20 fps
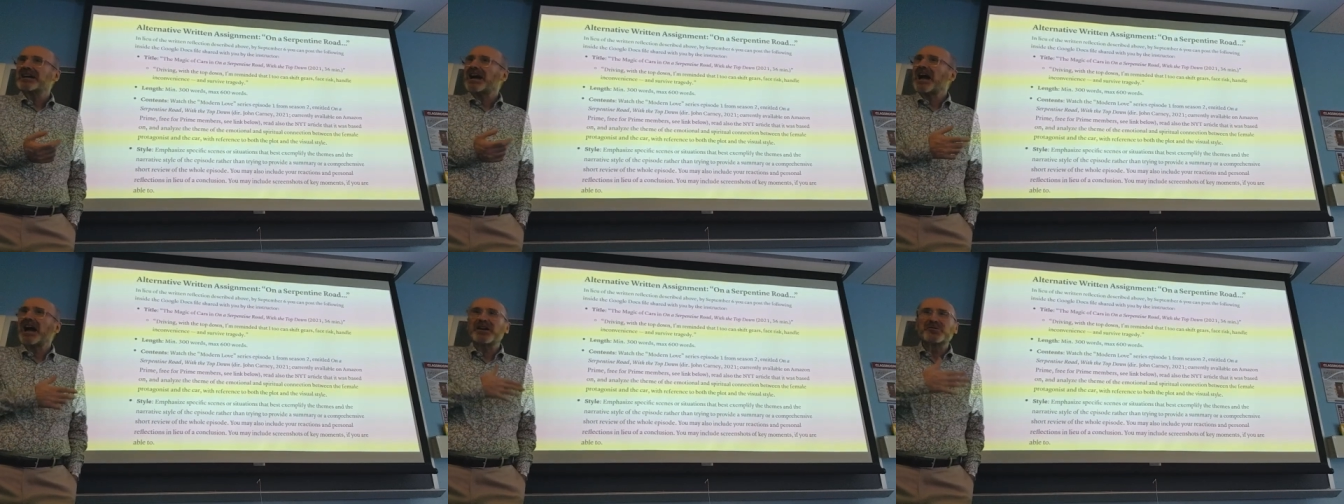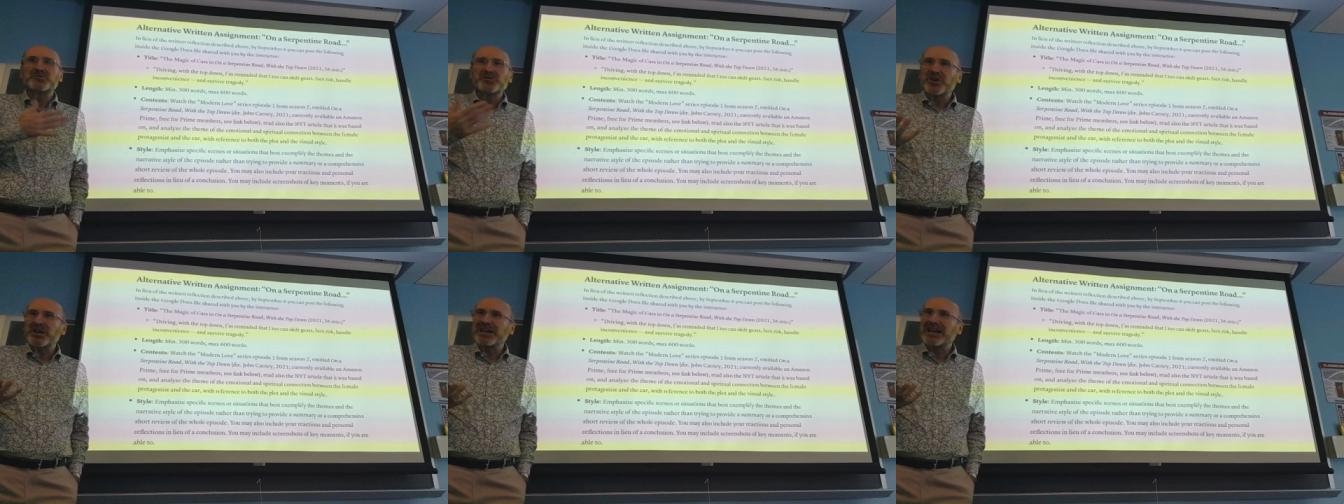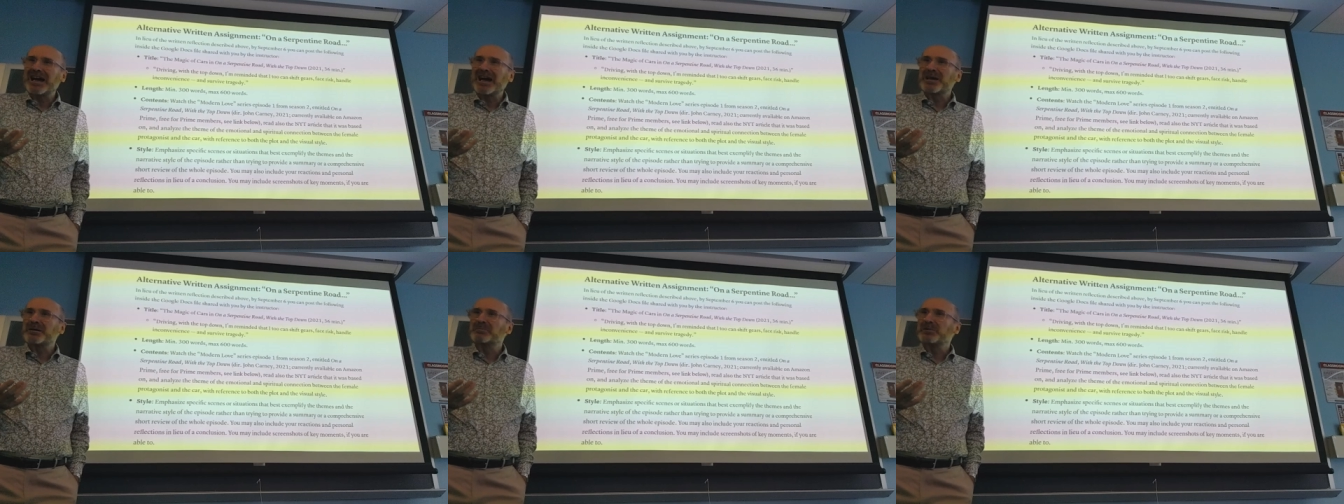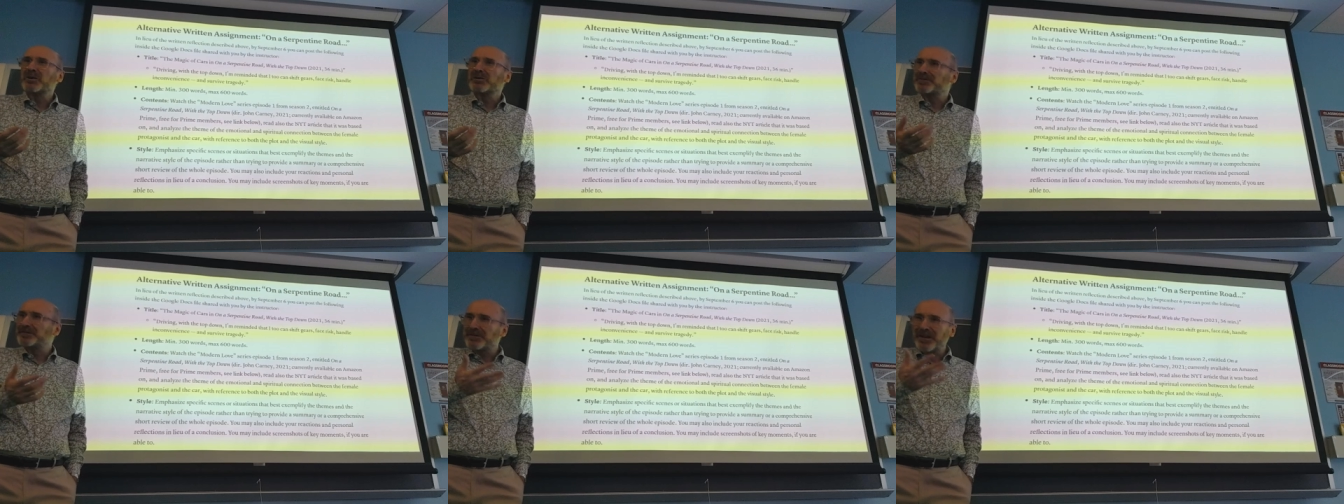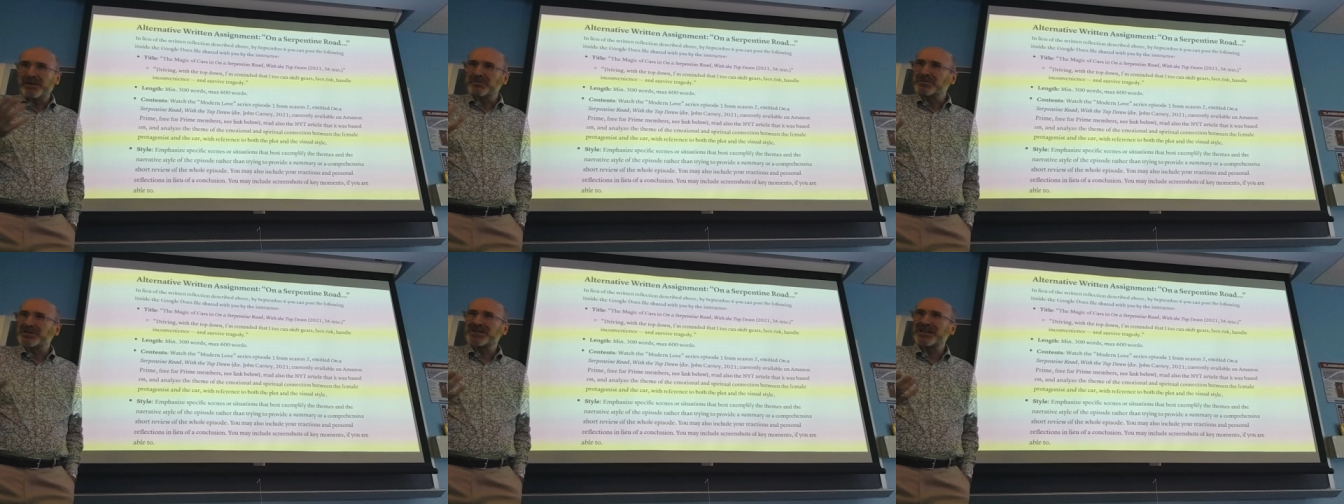unreliable,
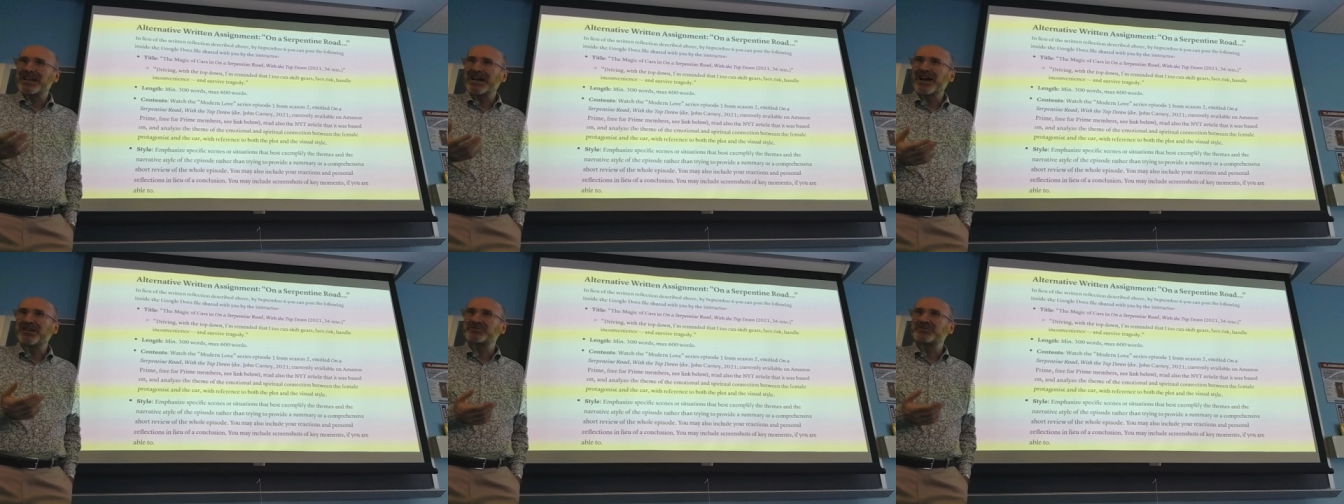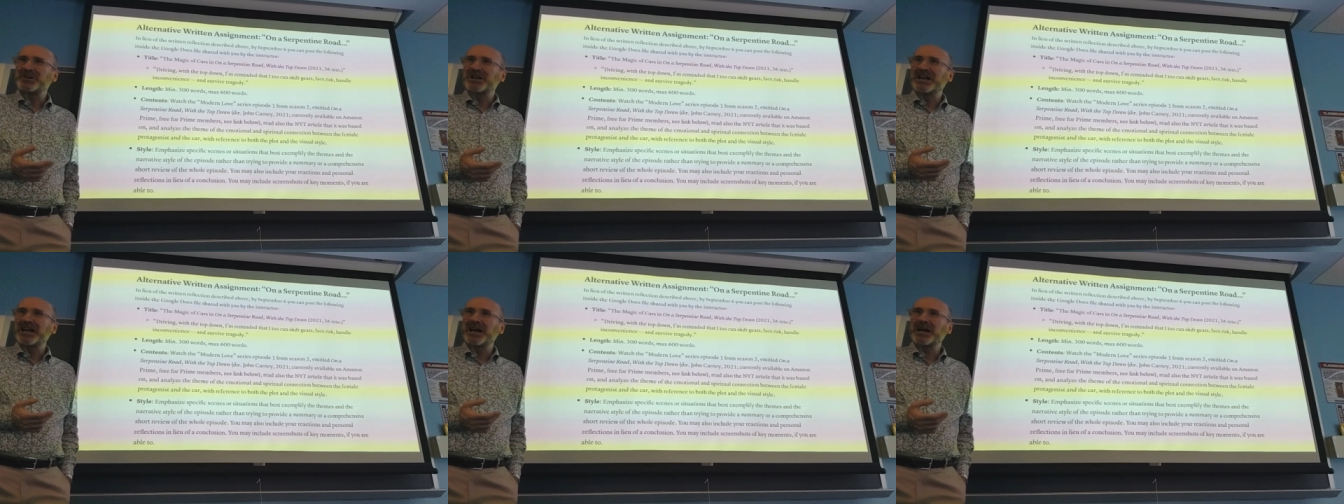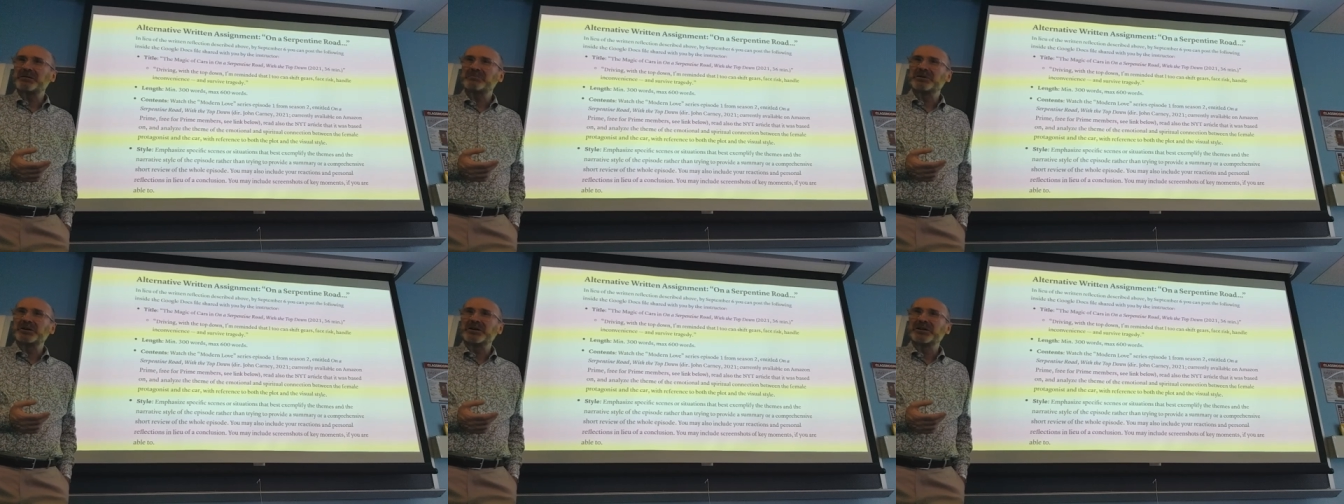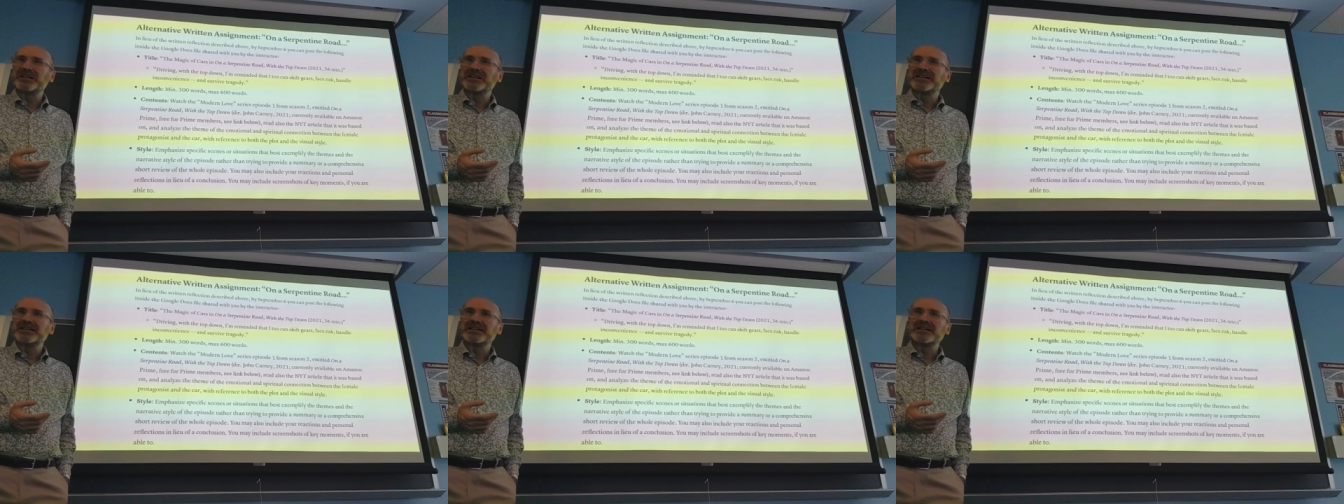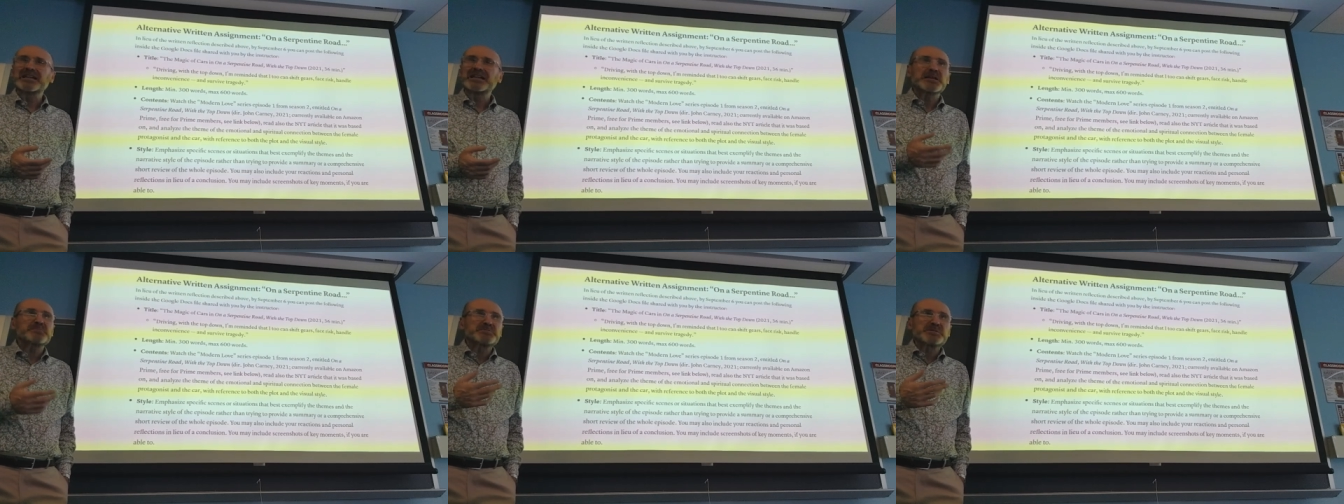famously unreliable,
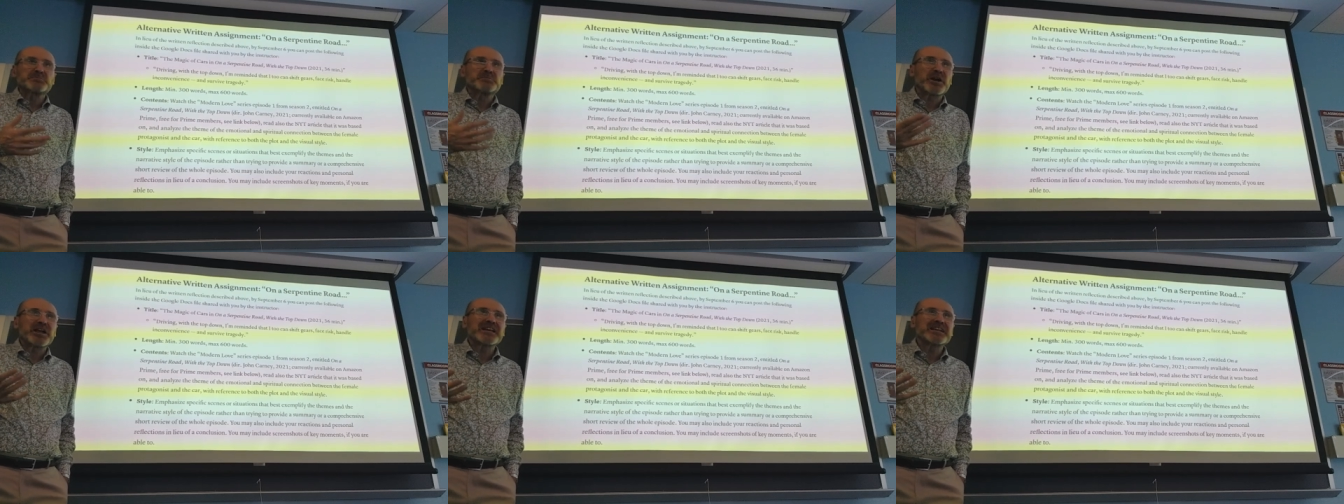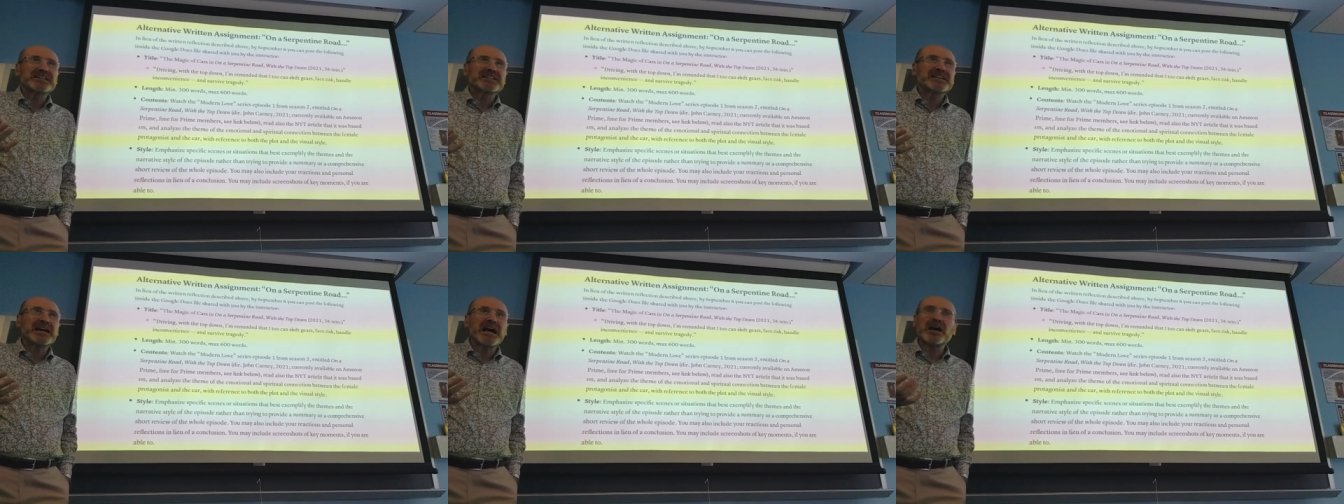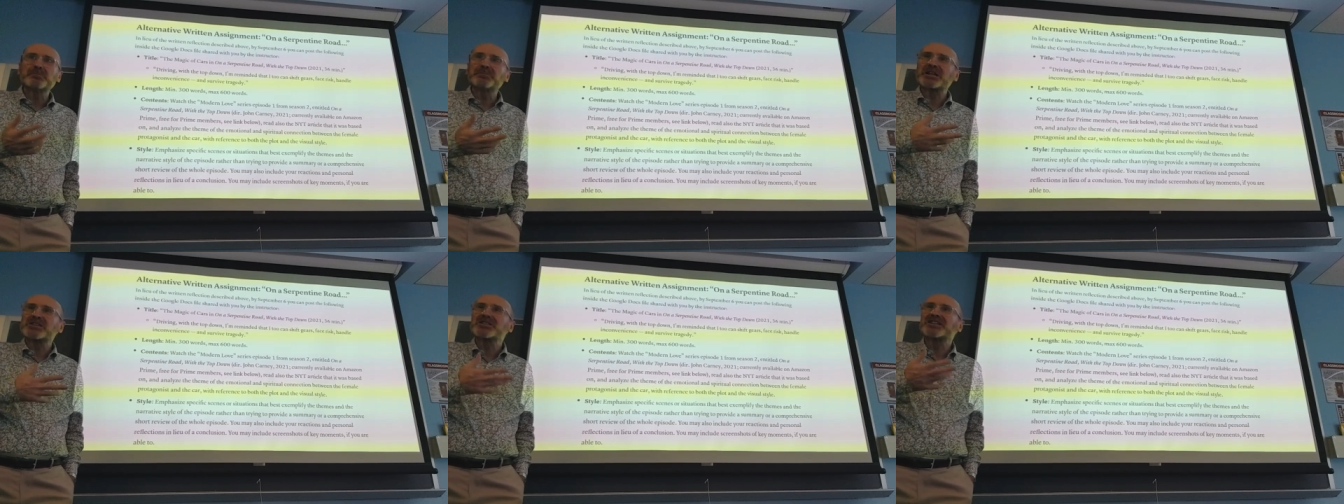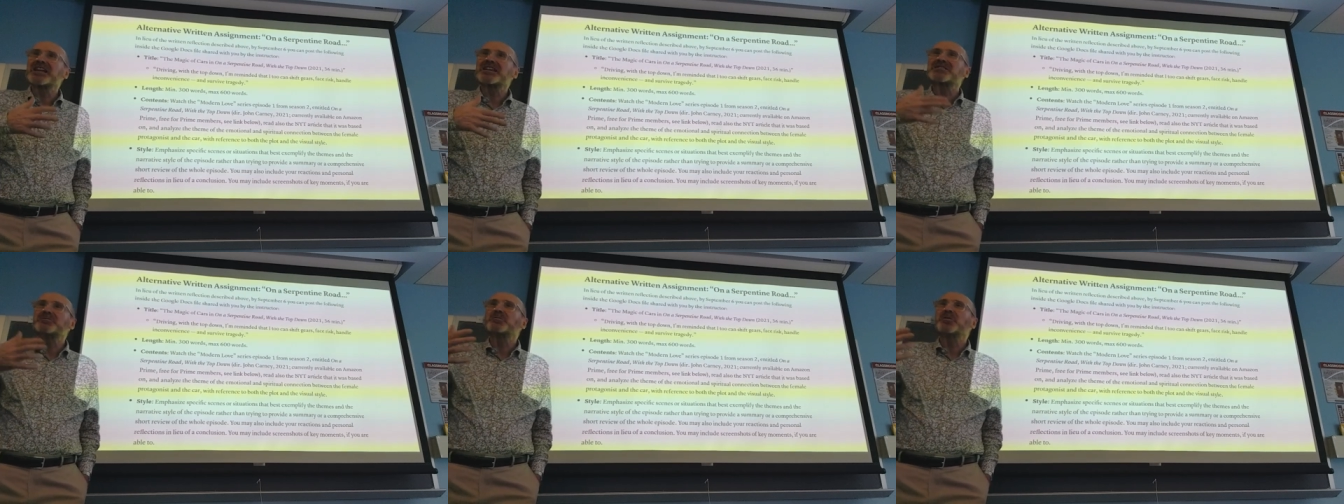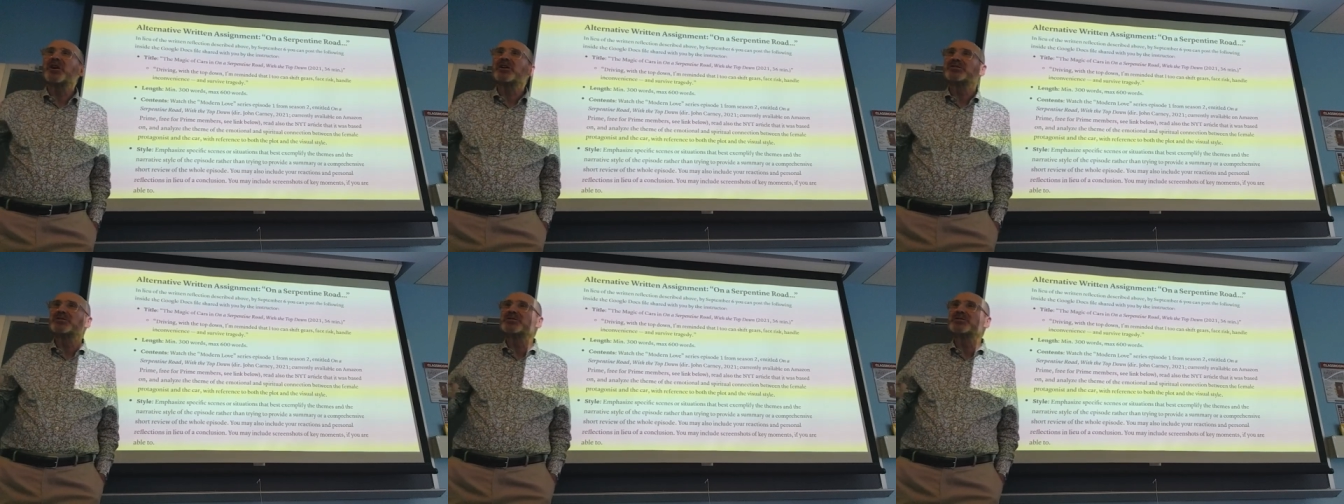keeps breaking down, but she doesn't want